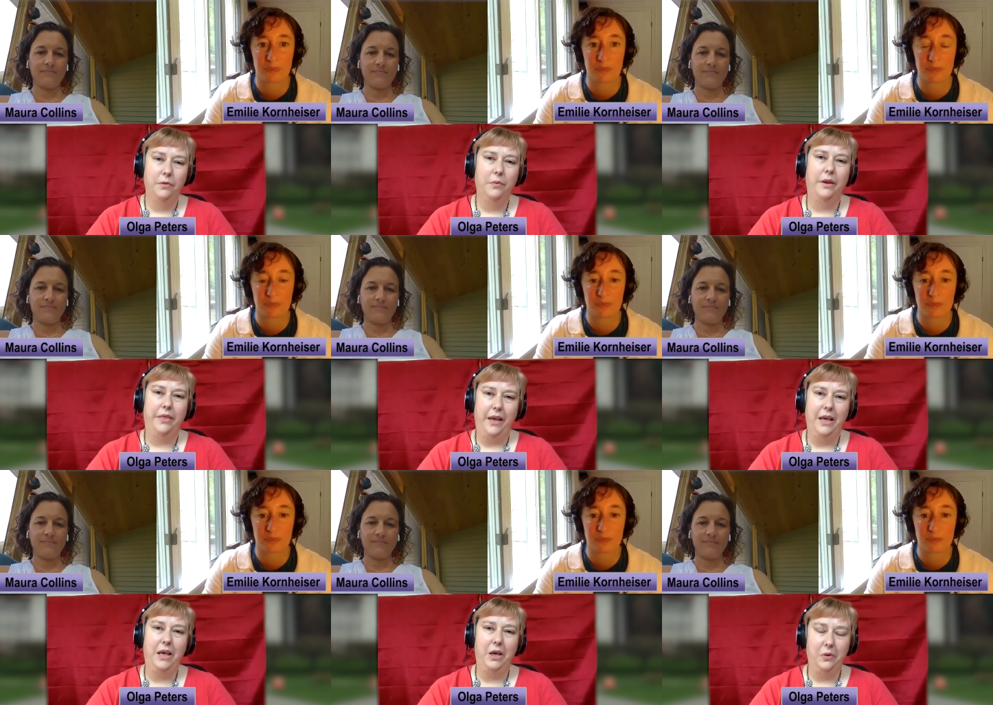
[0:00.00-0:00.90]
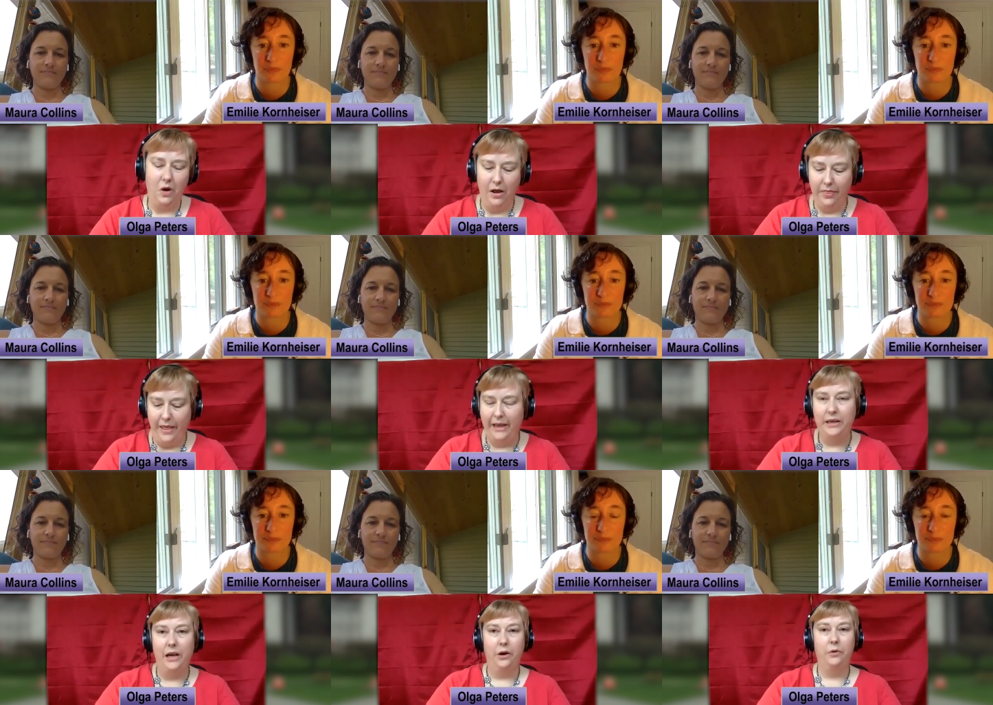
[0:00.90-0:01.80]
Speaker 1: Well, thank you. On
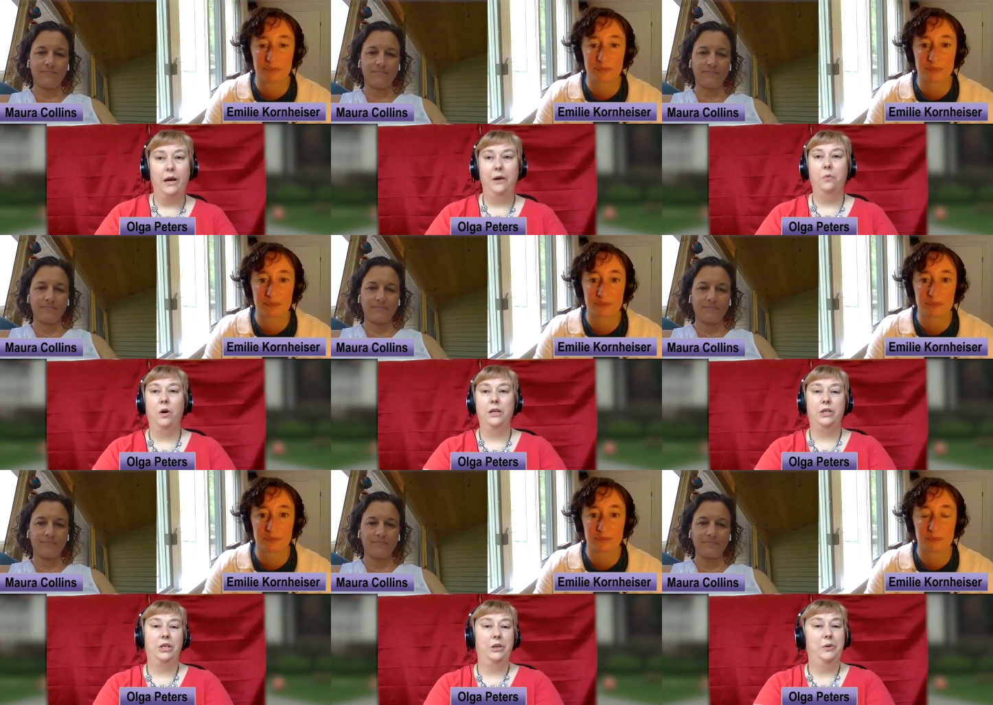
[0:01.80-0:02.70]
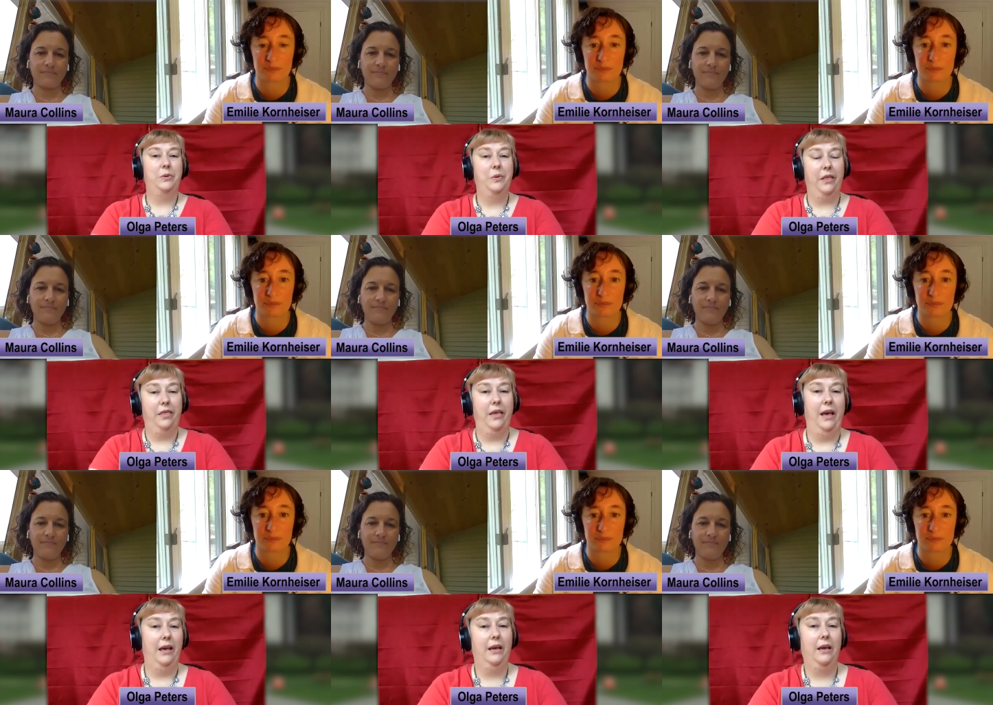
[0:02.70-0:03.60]
that note, I want to
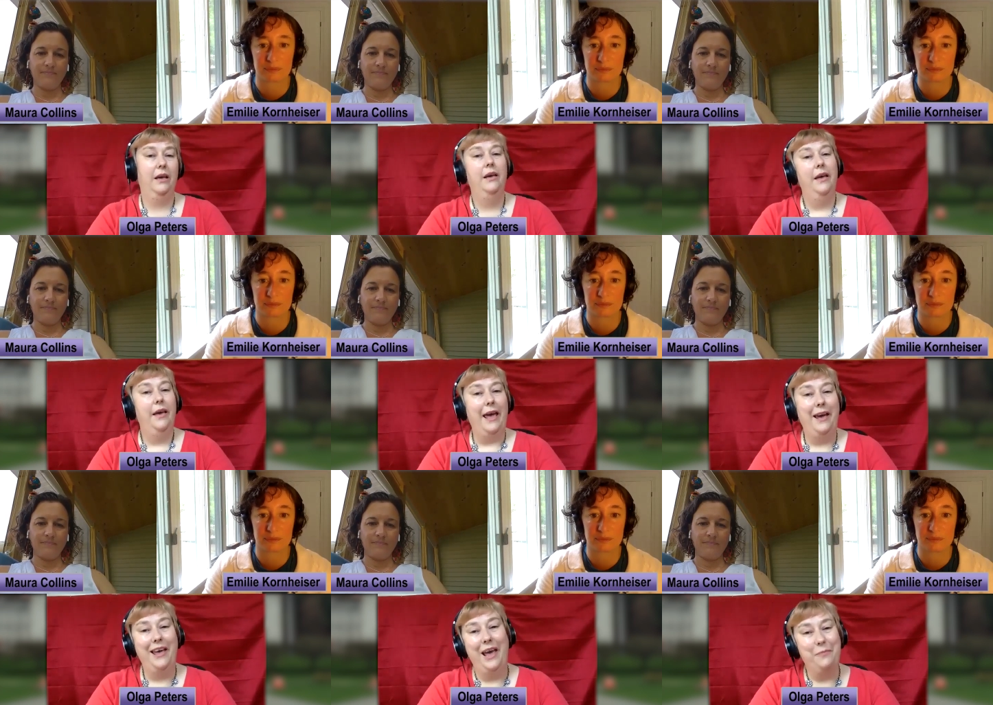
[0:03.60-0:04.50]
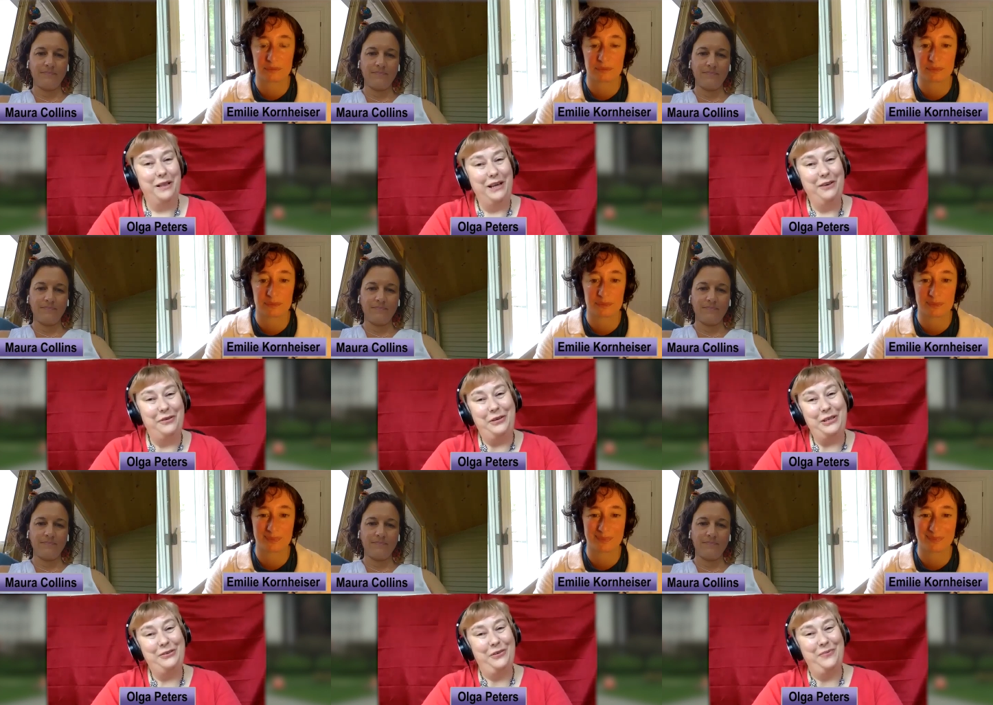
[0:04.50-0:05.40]
thank Emily, of
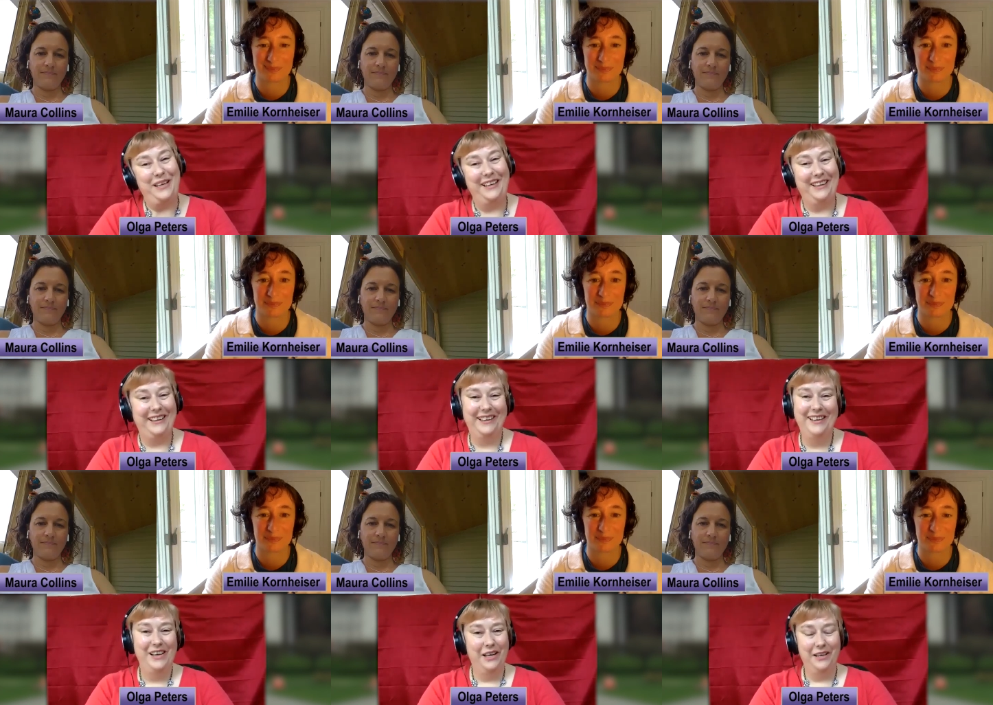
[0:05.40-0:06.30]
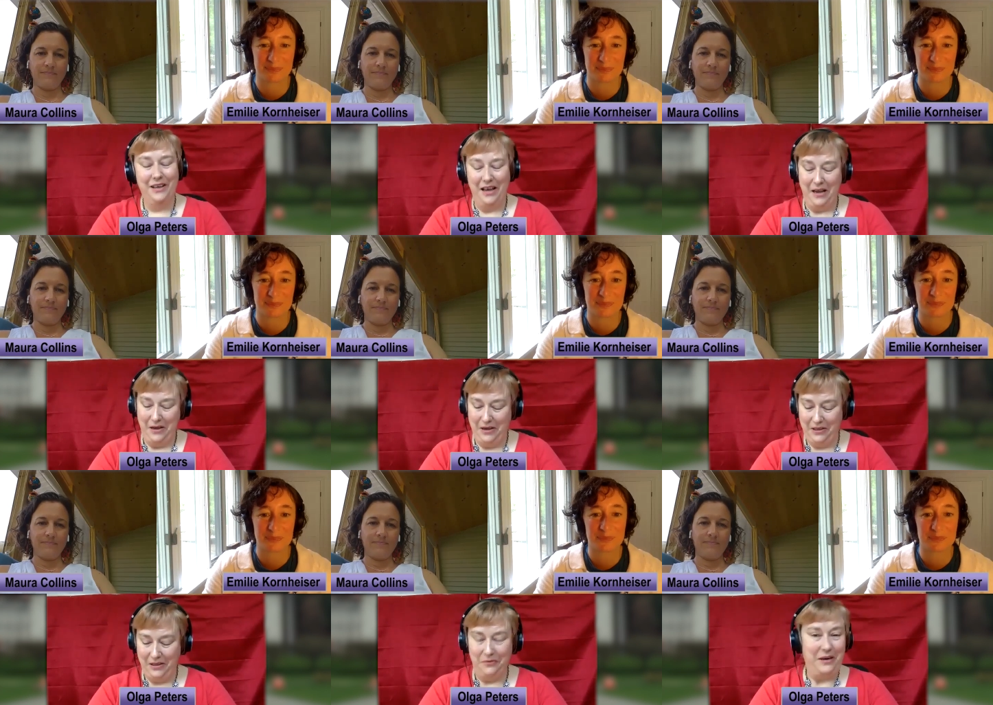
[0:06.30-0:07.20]
course, for being
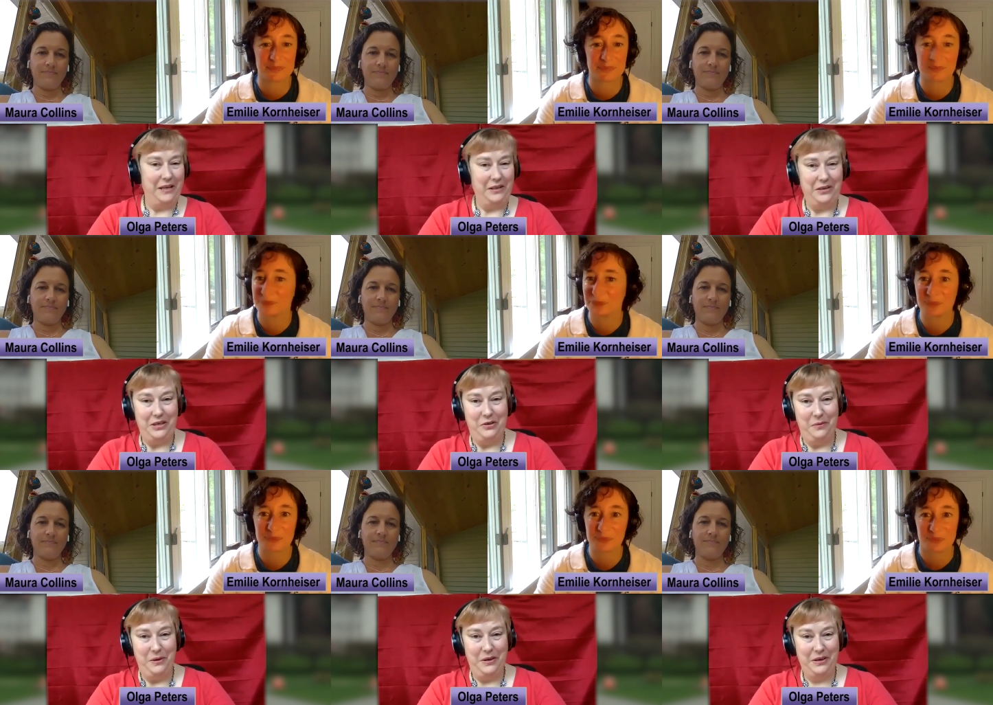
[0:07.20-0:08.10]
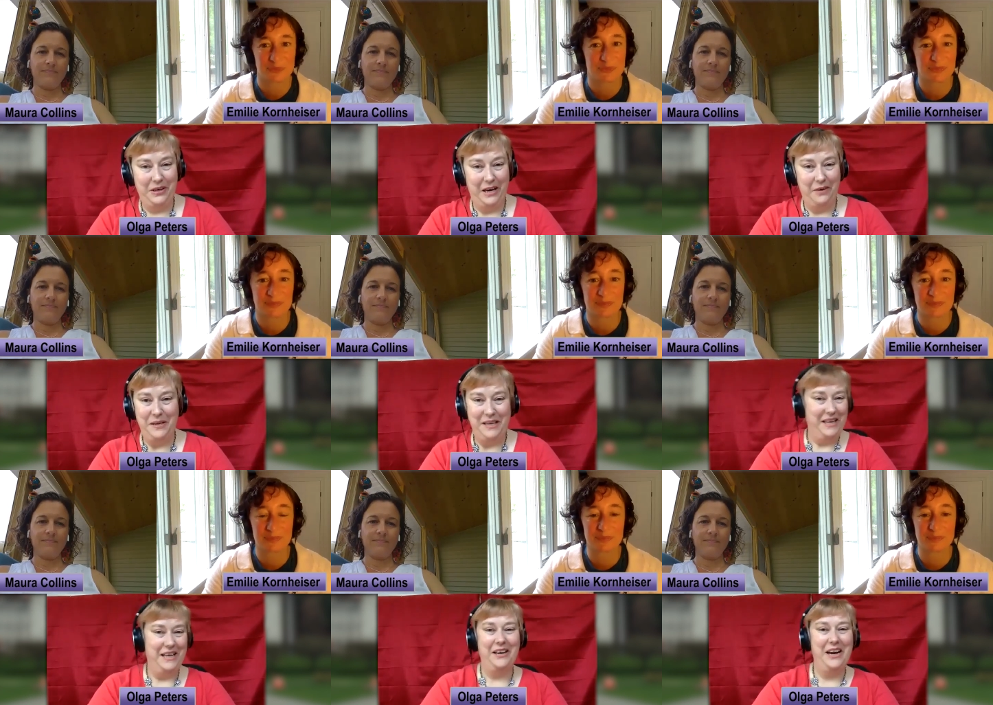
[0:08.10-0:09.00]
uh, the regular contributor and
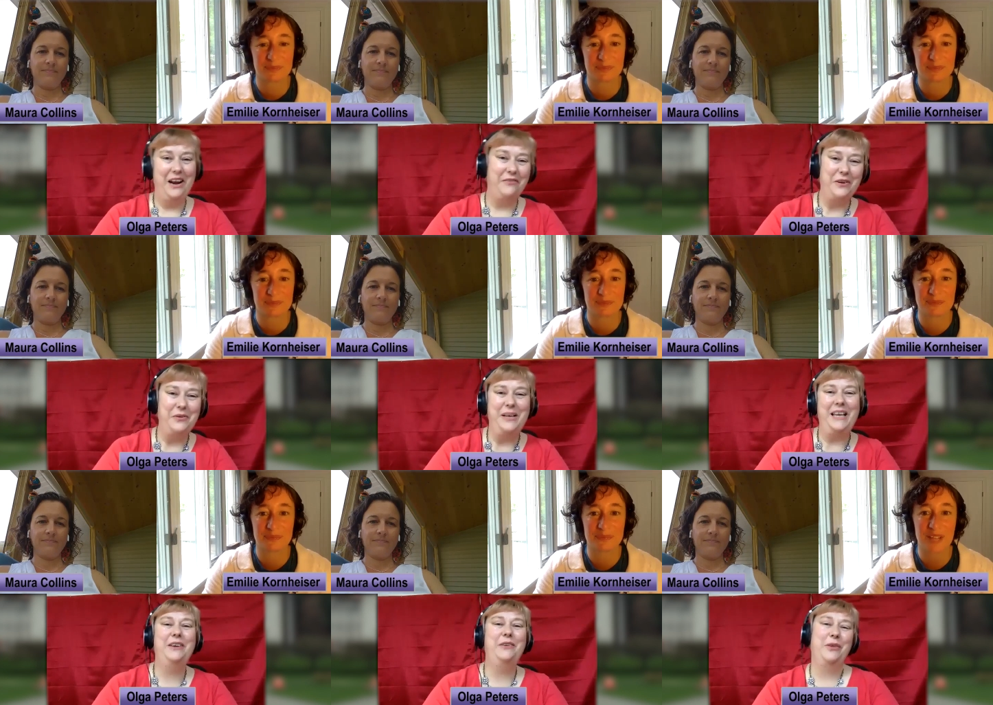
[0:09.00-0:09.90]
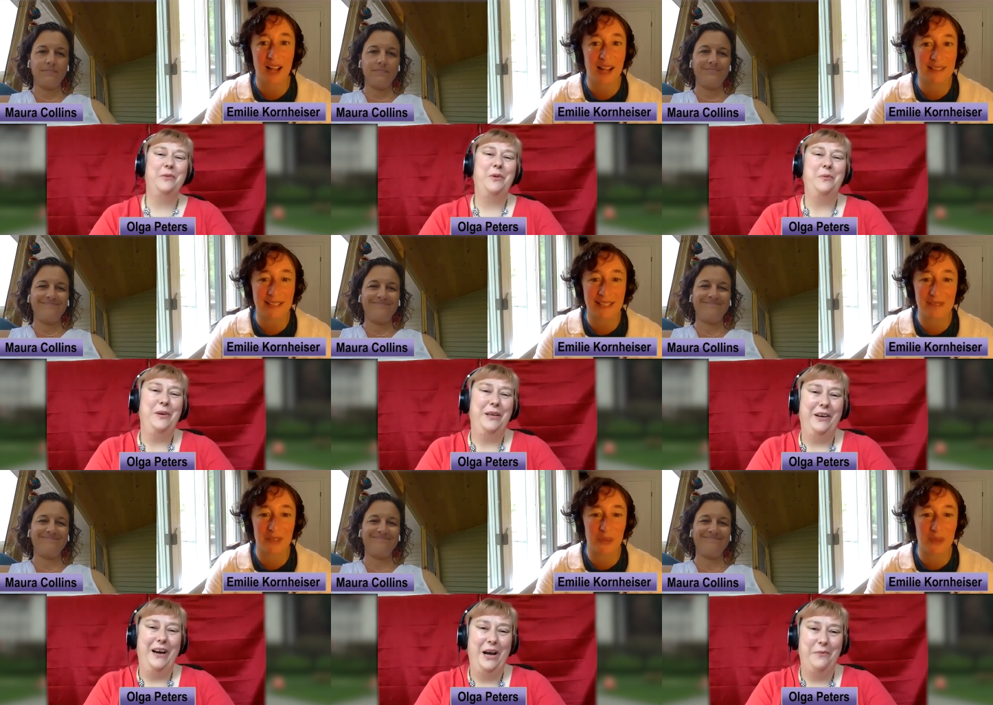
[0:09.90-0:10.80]
being here every week for the highlight
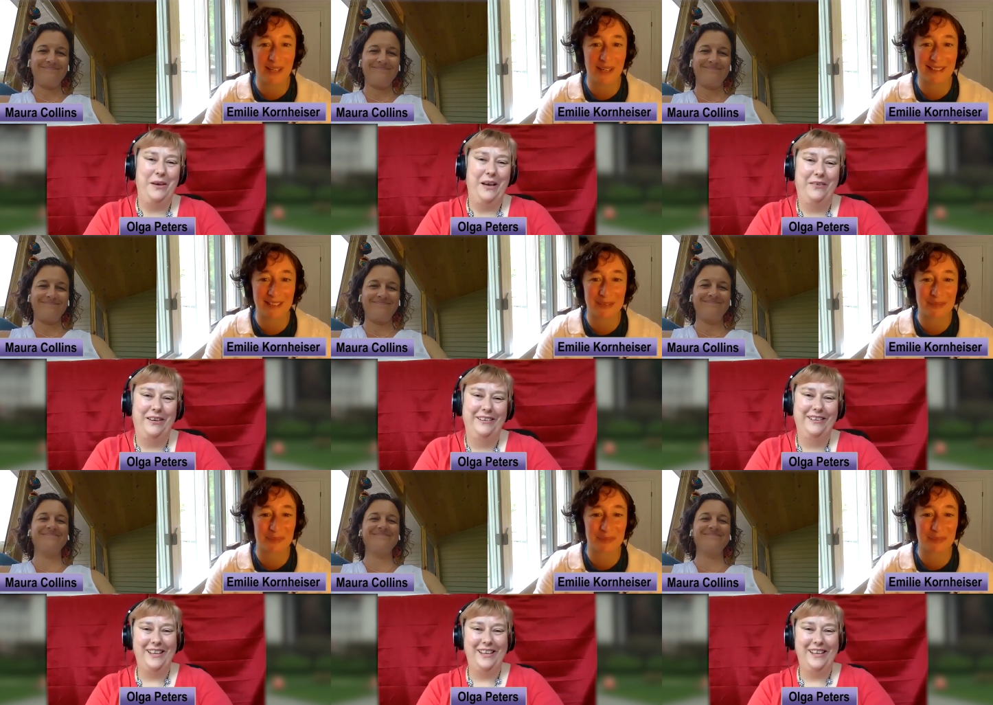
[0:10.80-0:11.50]
of happy week. hour.